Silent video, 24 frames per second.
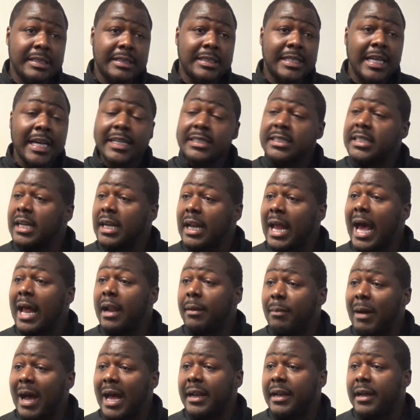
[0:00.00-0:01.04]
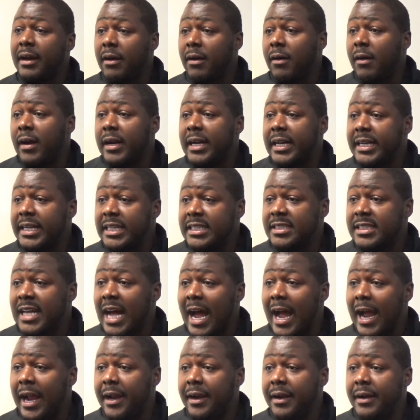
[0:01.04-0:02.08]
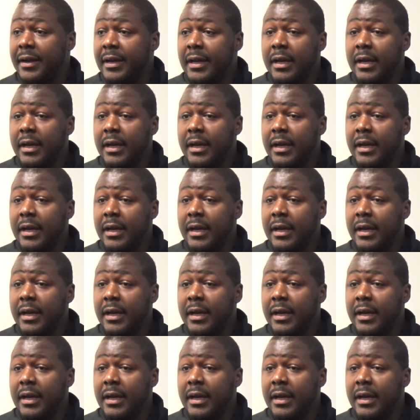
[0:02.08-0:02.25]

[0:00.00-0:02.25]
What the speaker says: tells you a lot about their heart and desire.